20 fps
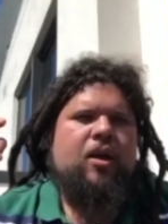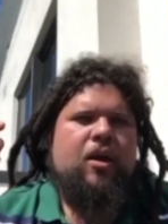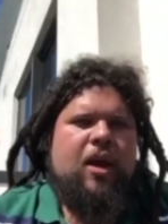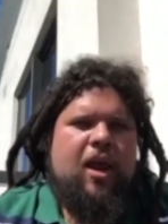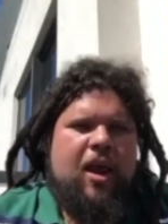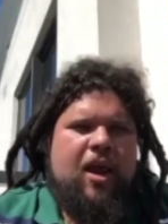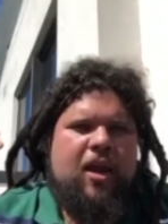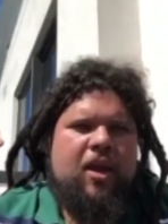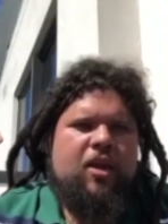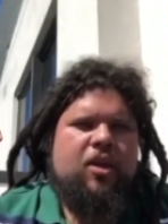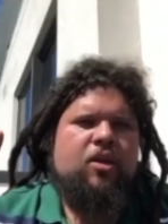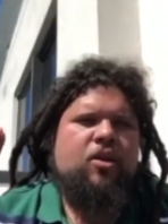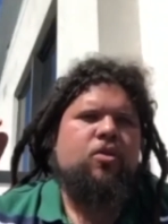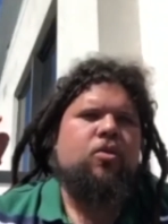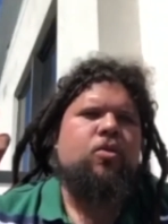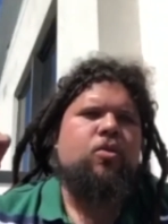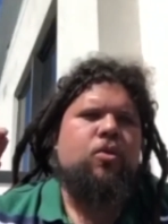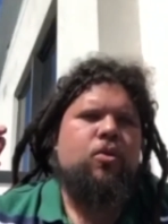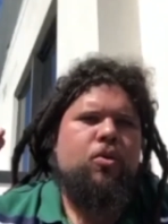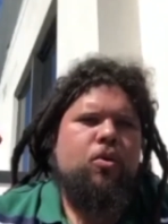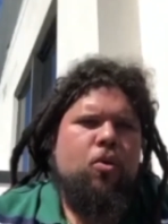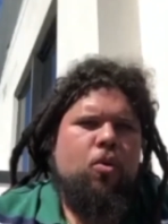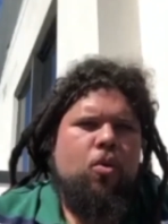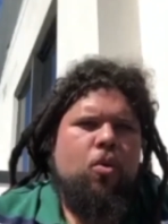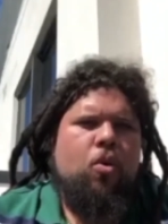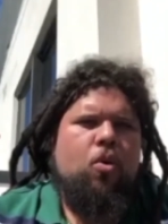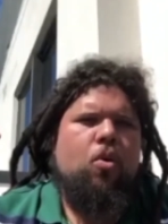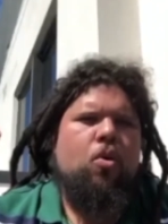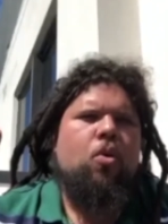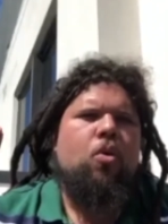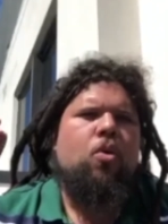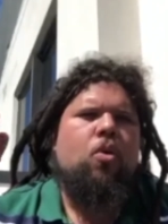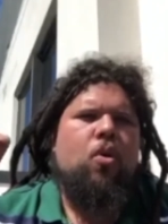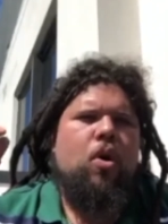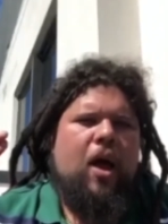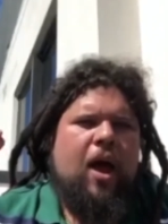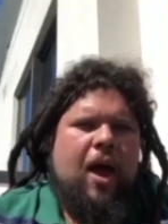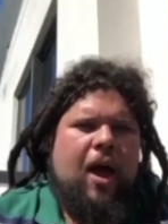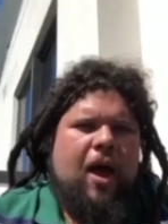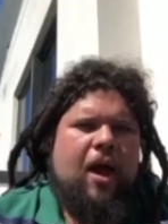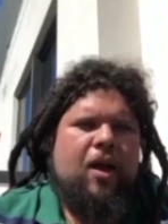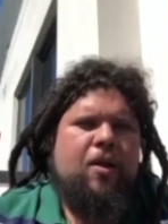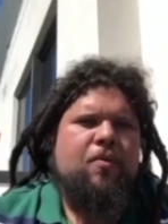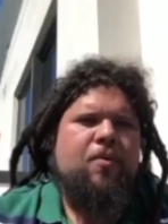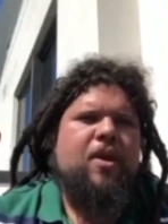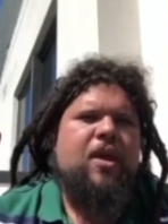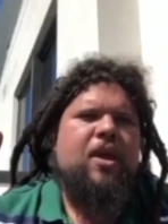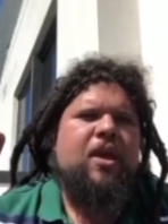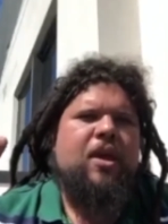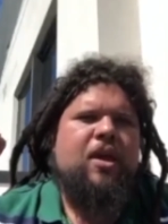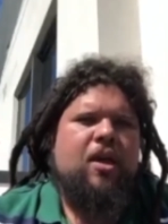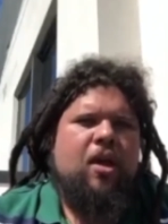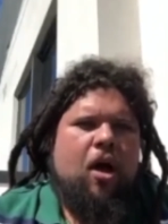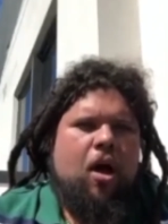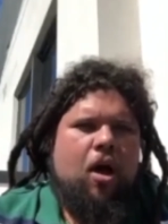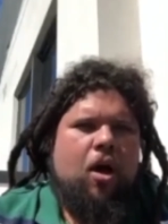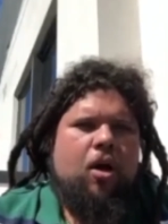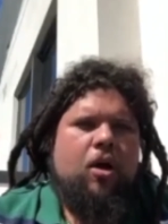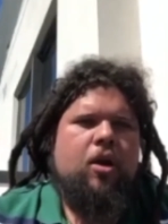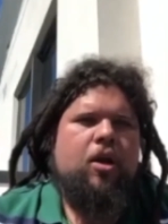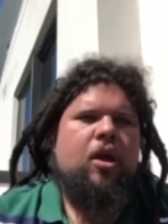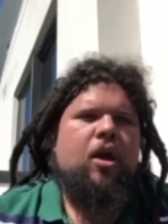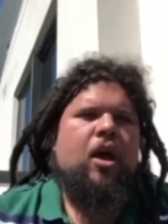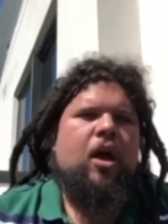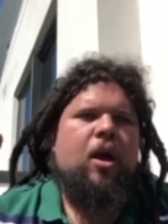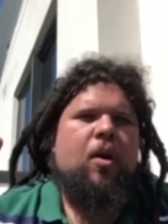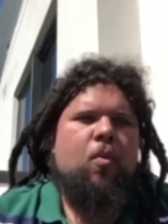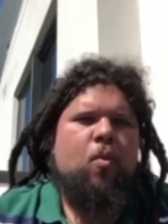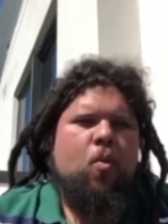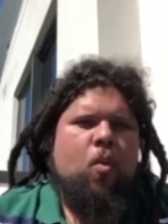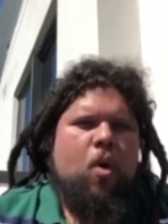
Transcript: then you'll know I'll be gone. I'm